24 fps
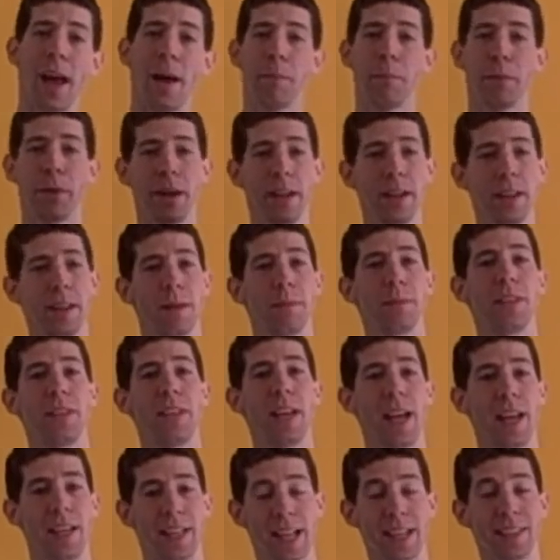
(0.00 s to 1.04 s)
and bringing them
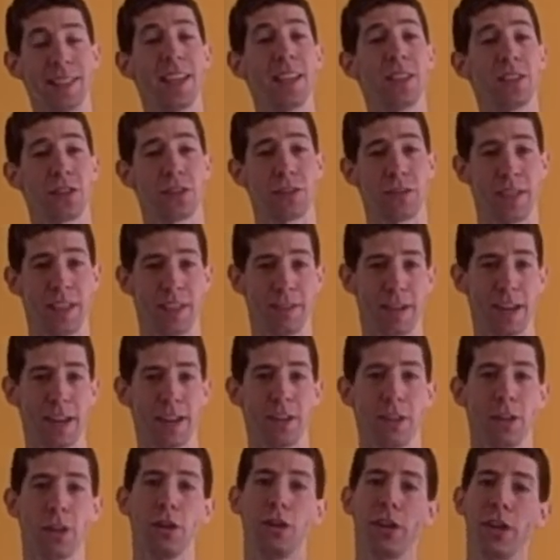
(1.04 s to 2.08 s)
today, and that's history,
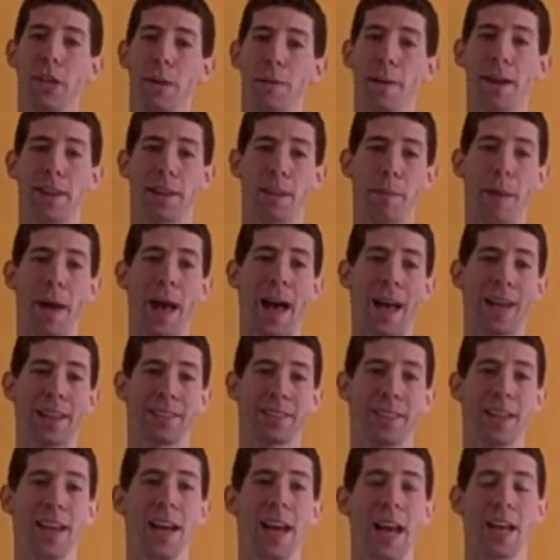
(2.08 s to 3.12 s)
right? You're learning about the
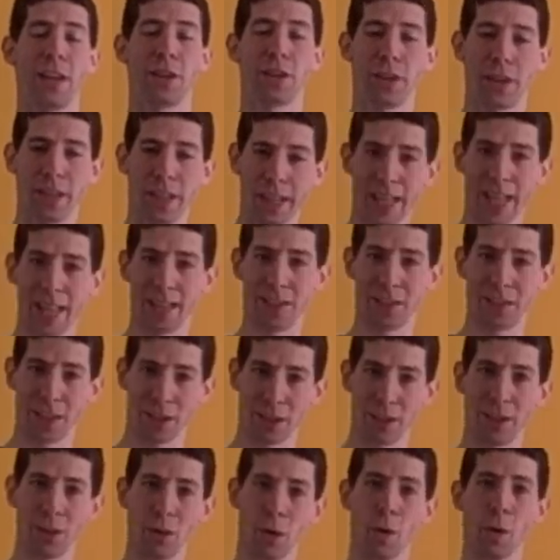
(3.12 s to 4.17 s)
past, and again,
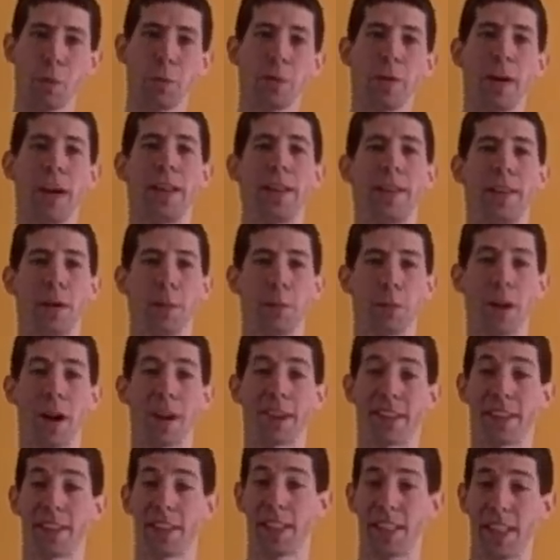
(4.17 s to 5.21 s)
incorporate their
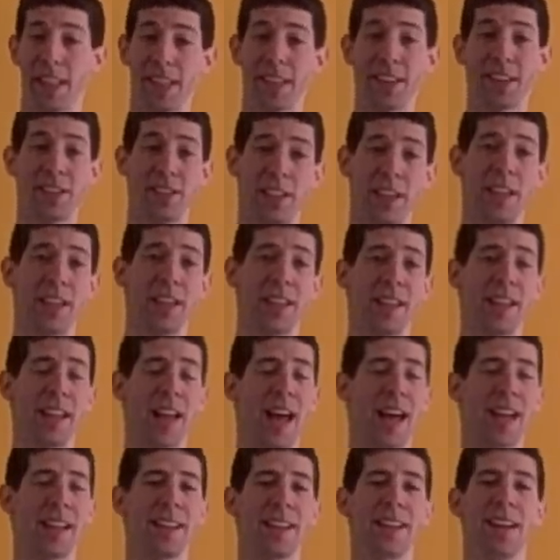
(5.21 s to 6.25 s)
project that they just did in
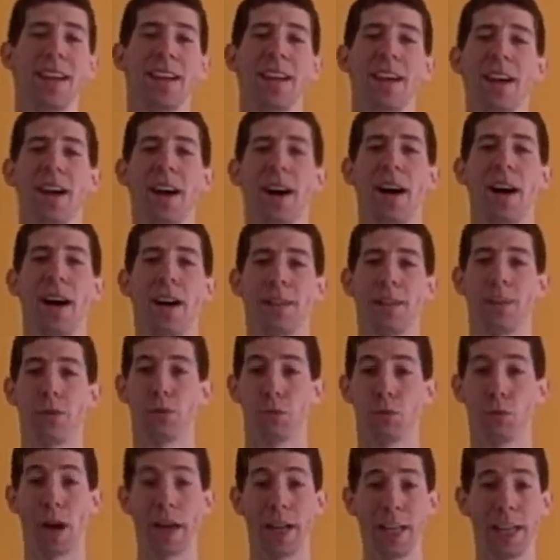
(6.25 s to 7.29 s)
that. There's
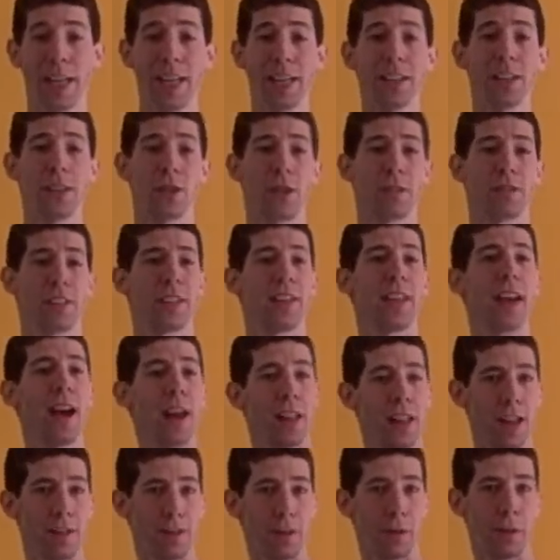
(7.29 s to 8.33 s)
writing, because you have to
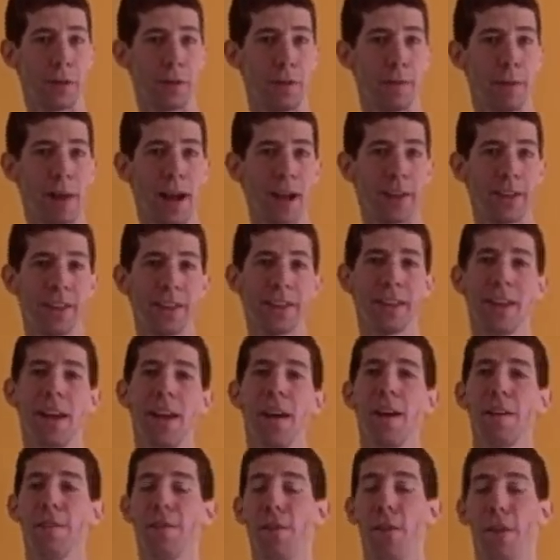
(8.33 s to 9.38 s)
tell everyone about it.
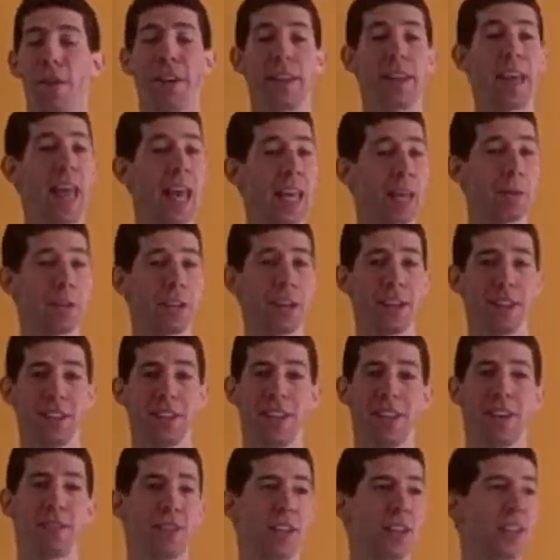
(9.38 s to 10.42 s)
Foreign
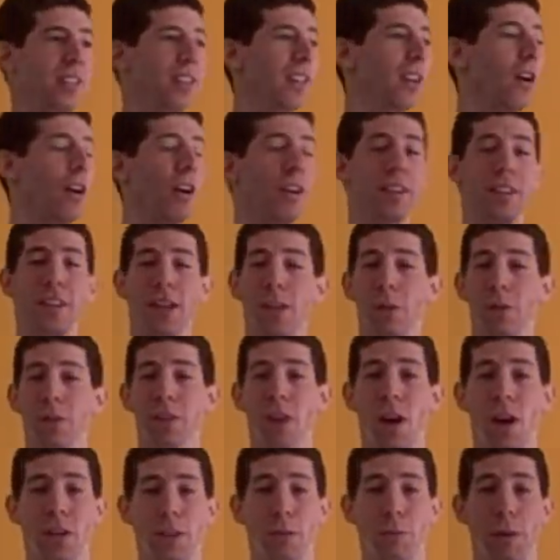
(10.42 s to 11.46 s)
languages, you have to talk
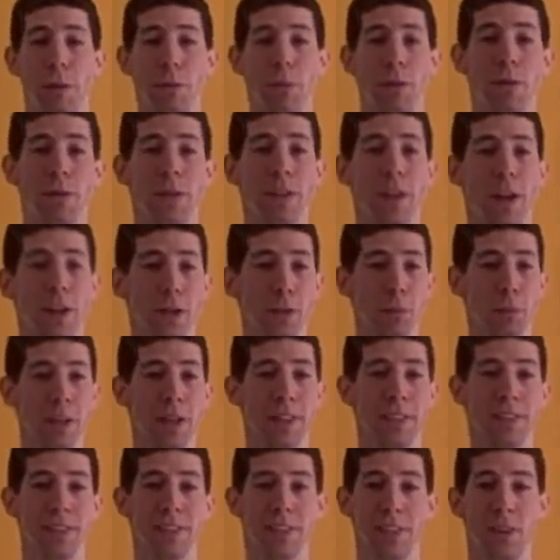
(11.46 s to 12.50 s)
to people in other
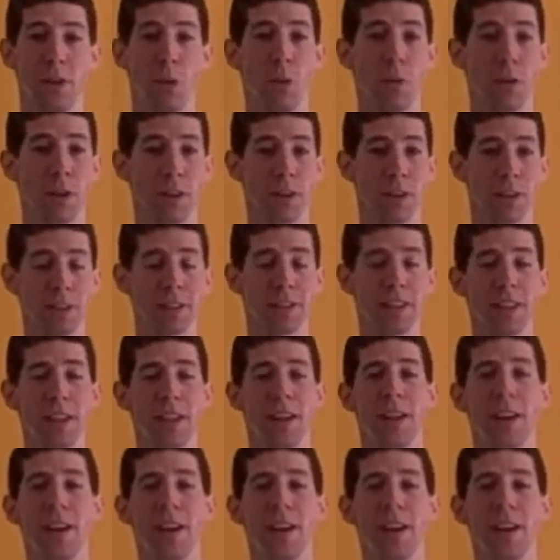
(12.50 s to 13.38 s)
places in the world.